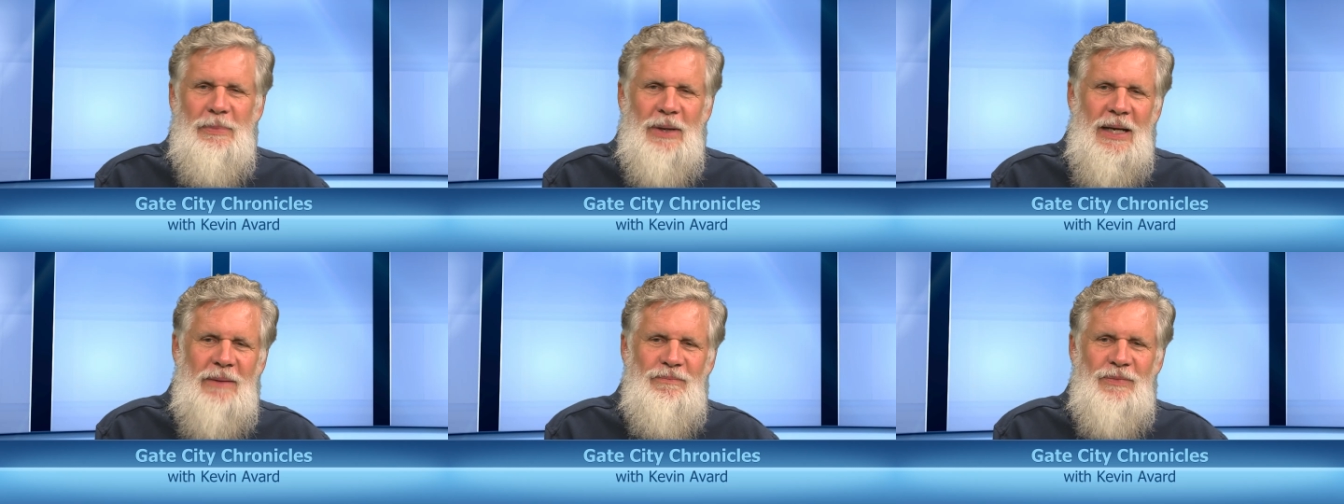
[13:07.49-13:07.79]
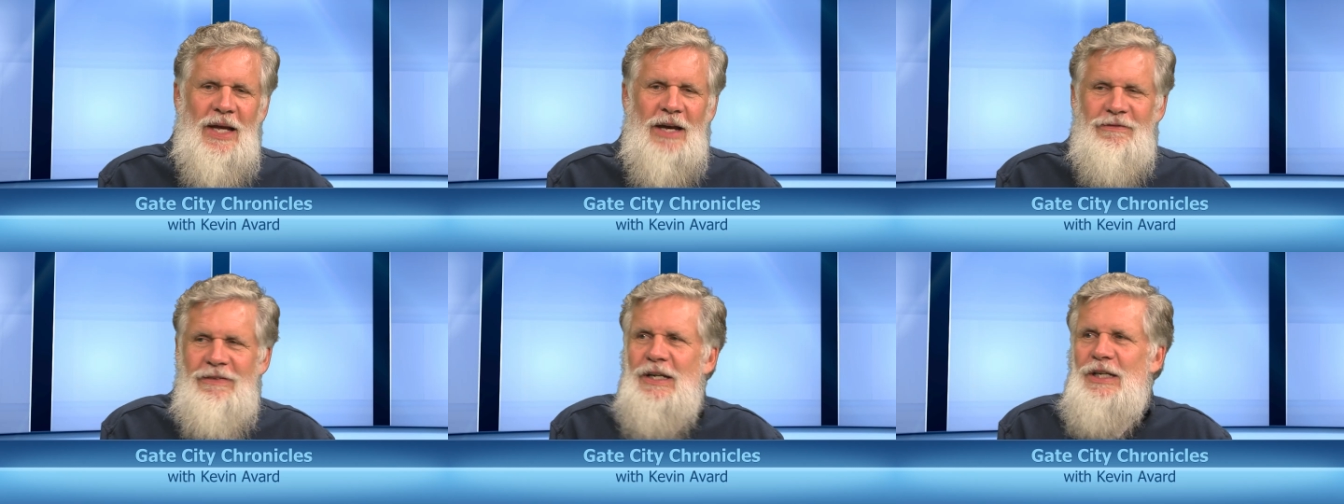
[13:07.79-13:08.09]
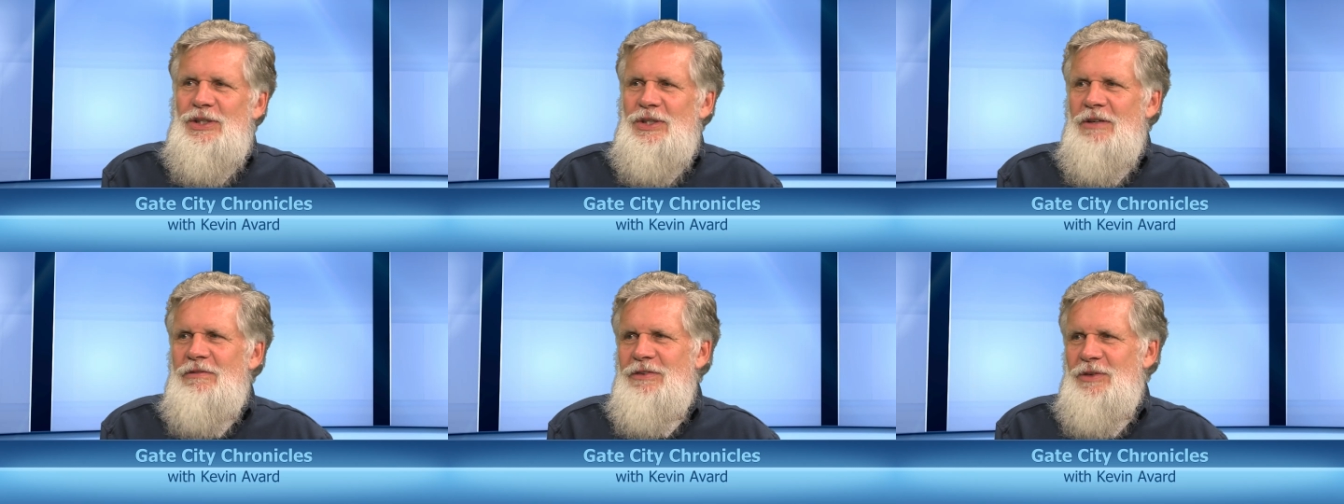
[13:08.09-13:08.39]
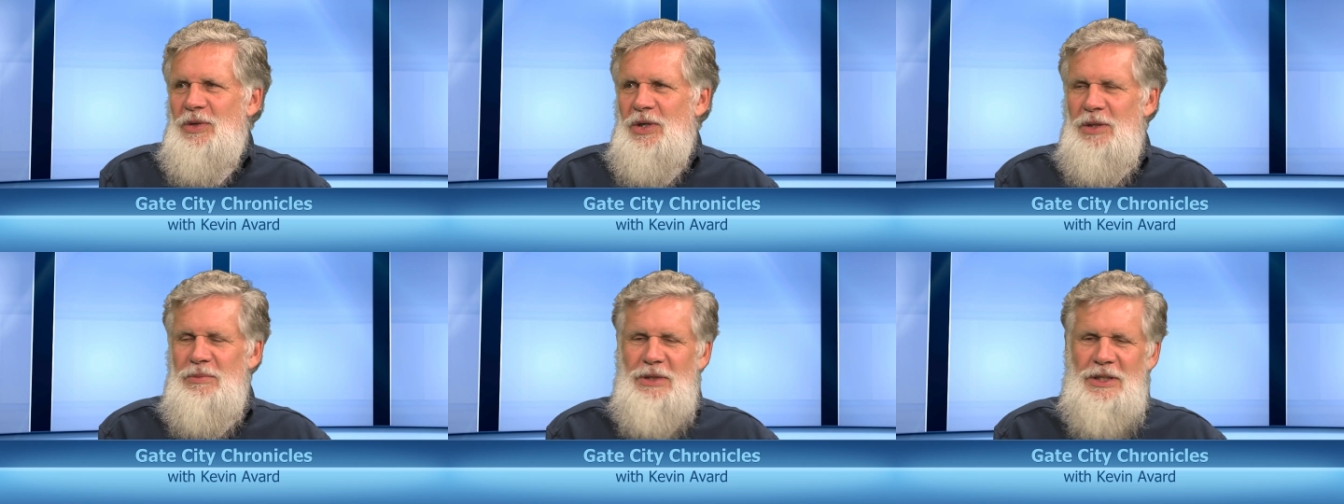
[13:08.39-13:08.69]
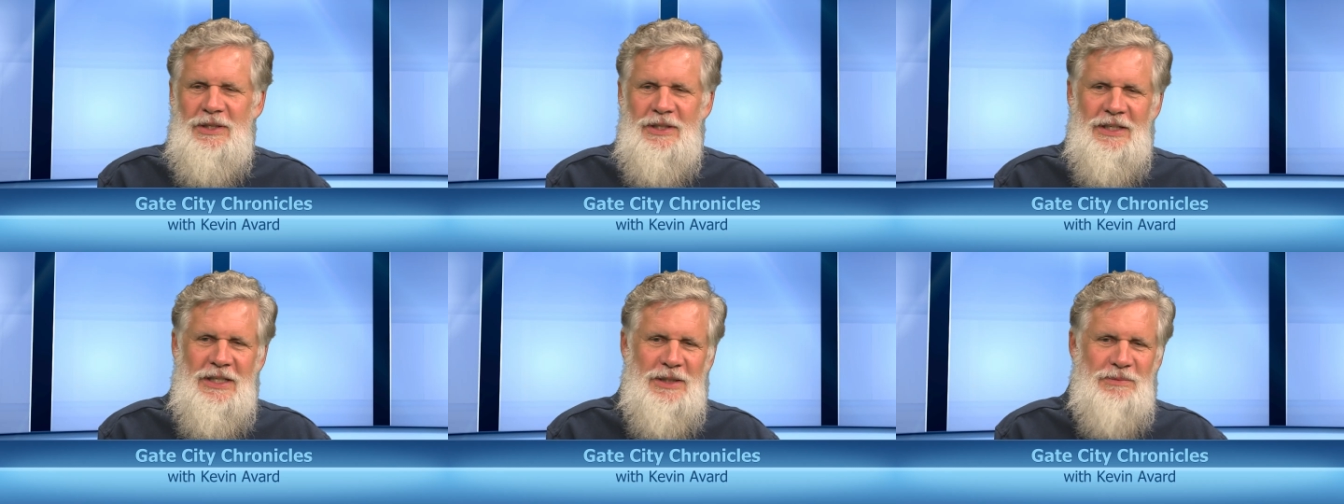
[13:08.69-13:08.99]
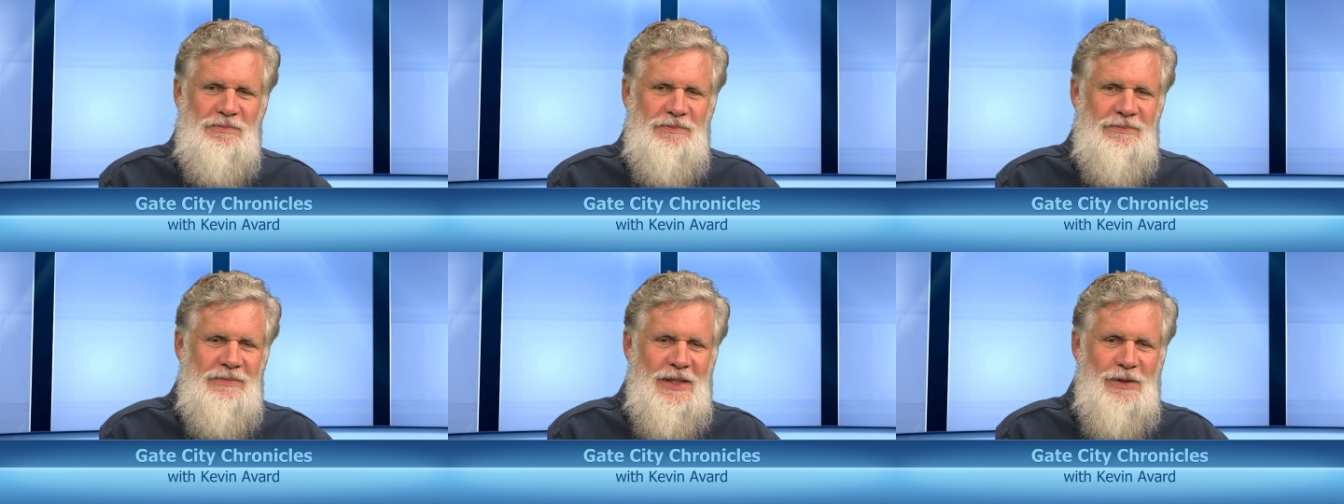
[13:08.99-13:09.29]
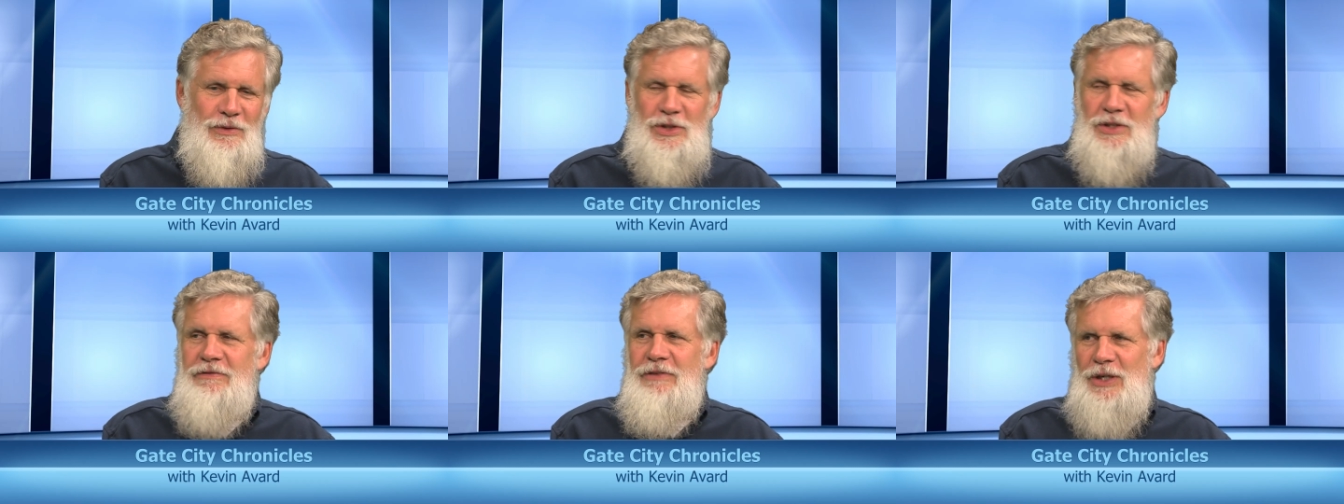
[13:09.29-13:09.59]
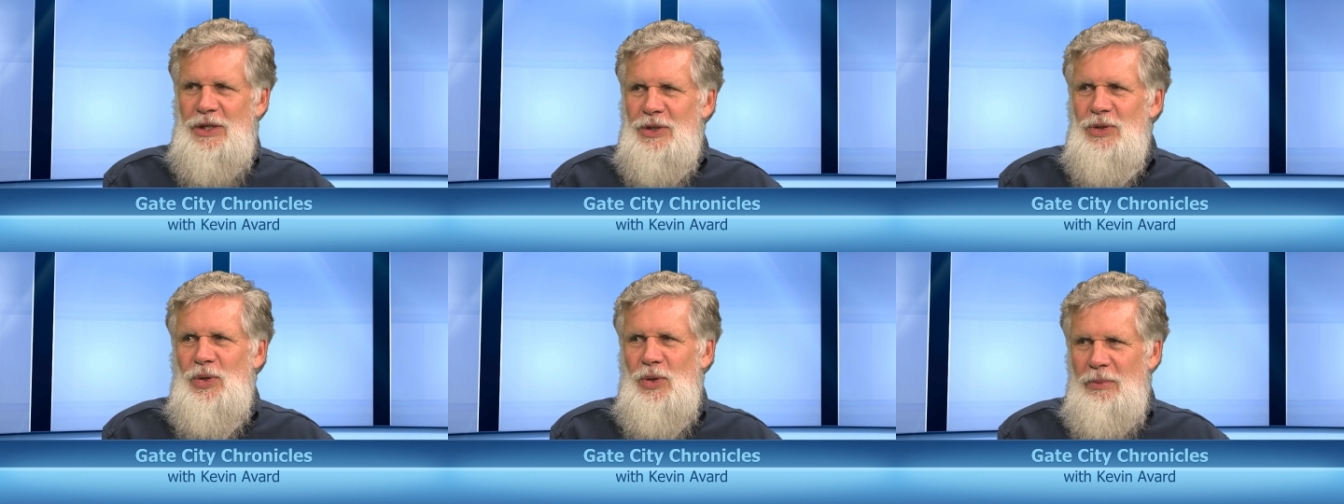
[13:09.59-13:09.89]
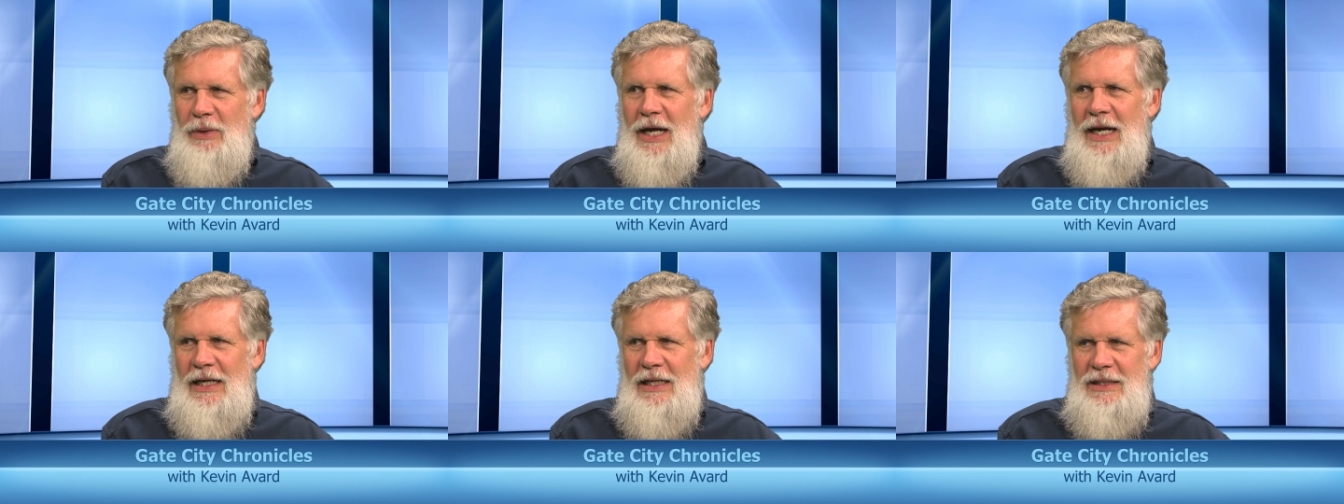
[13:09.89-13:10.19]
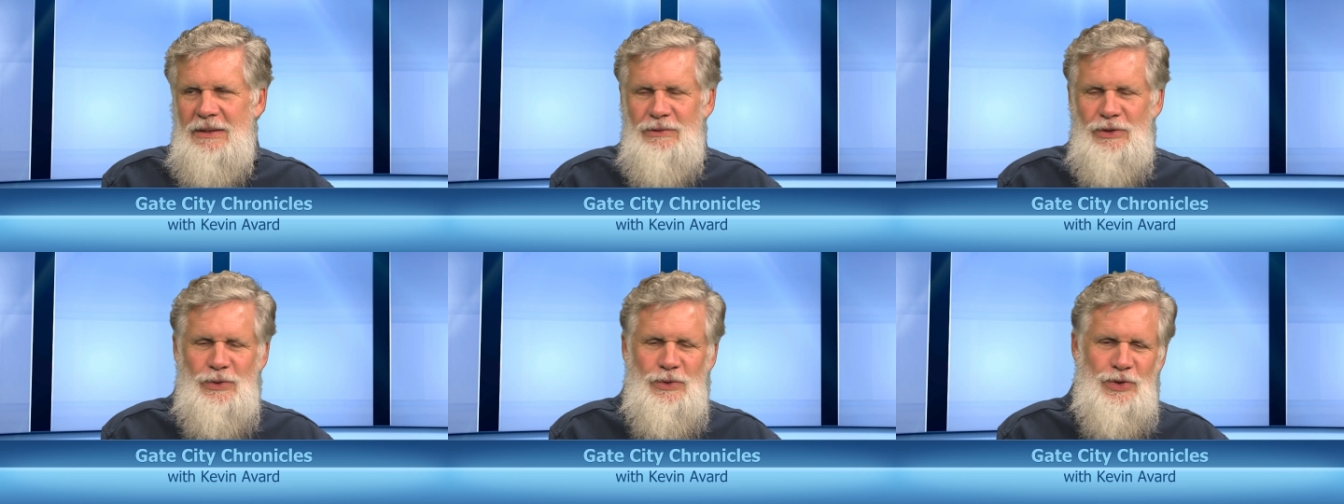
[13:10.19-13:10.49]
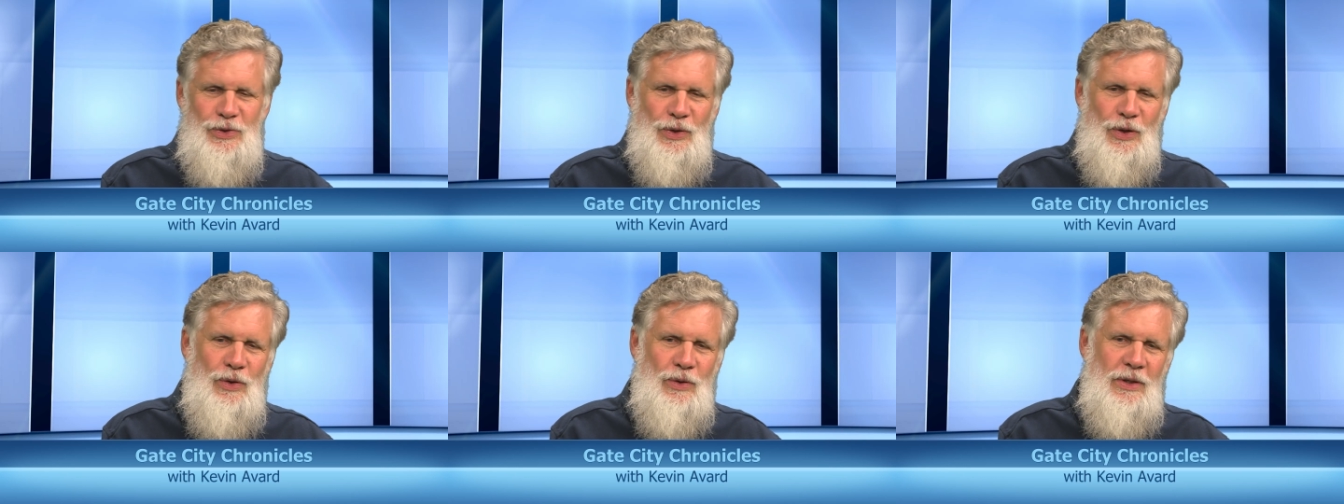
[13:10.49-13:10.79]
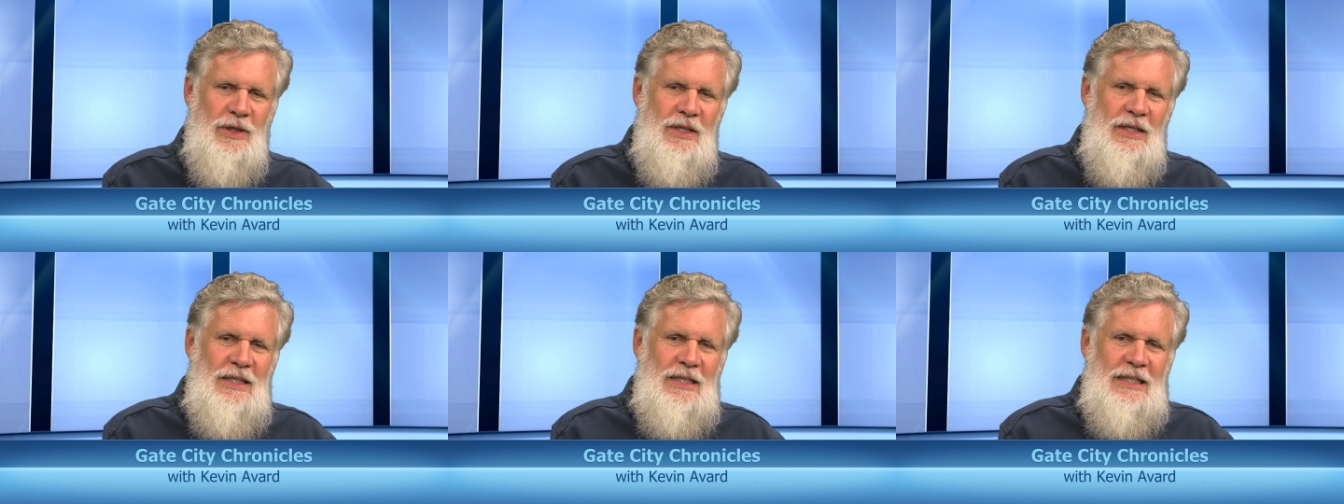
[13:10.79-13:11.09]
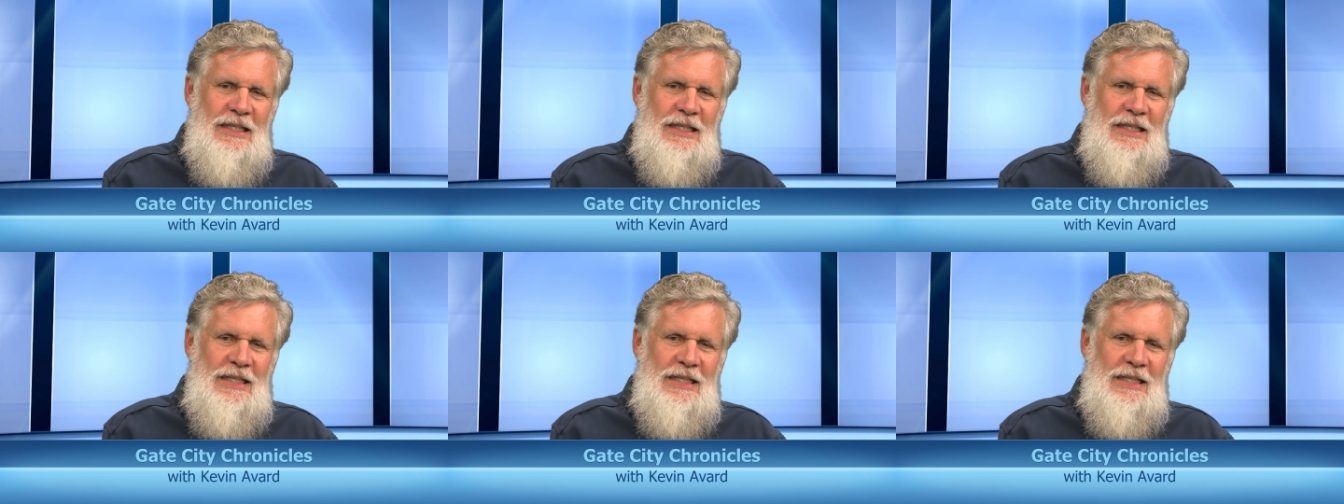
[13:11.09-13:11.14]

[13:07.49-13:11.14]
But I finished it for him, and it was a very cool bike, 2-stroke.